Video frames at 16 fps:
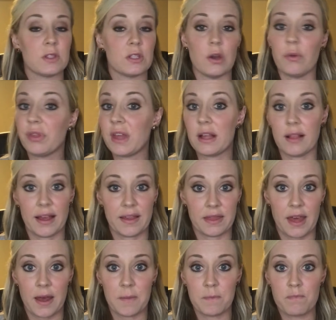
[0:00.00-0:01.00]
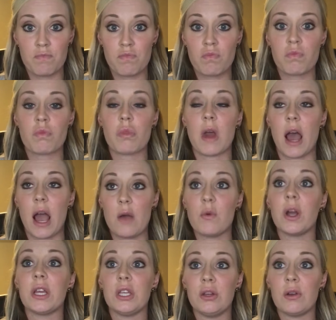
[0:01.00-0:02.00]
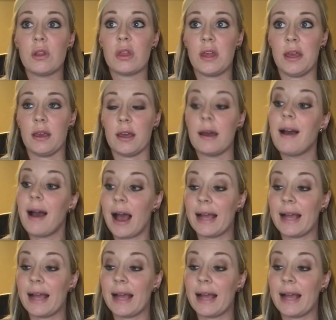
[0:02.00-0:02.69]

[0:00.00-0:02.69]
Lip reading: Don't think like that. I want you to think,